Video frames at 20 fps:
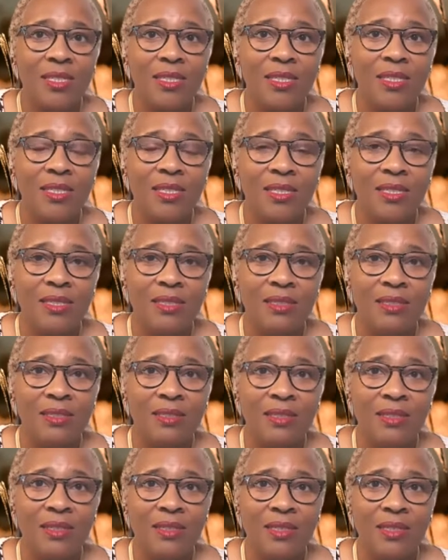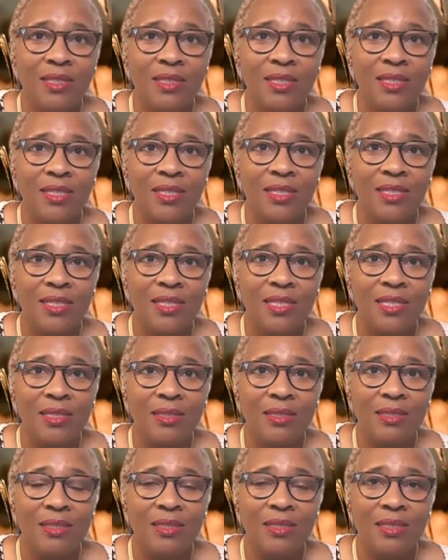
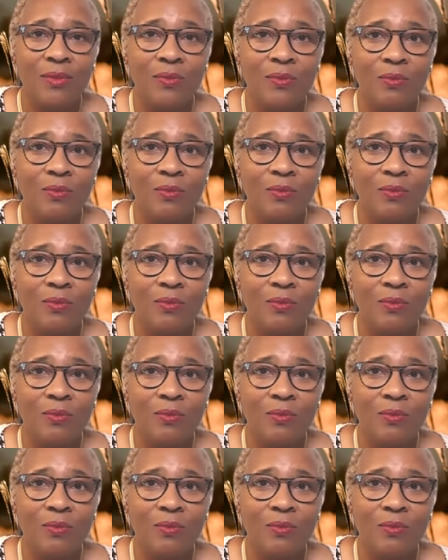No one is speaking in this clip.